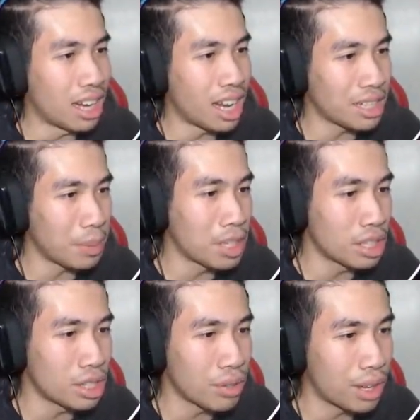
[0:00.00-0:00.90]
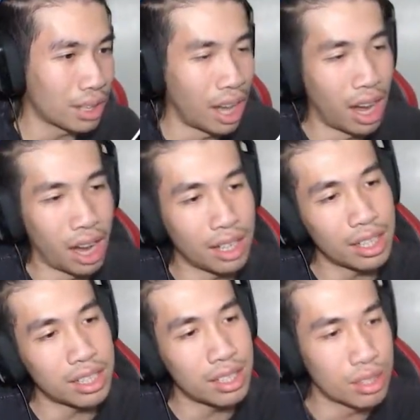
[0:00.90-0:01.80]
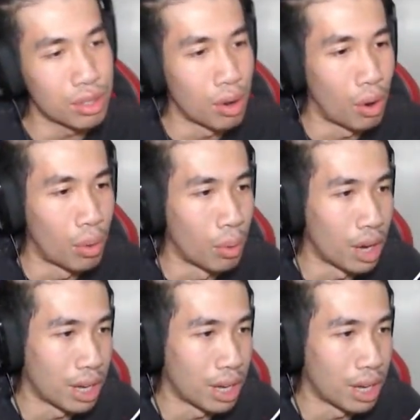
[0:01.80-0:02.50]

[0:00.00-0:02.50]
it has to be in straight line. There's, there's no way,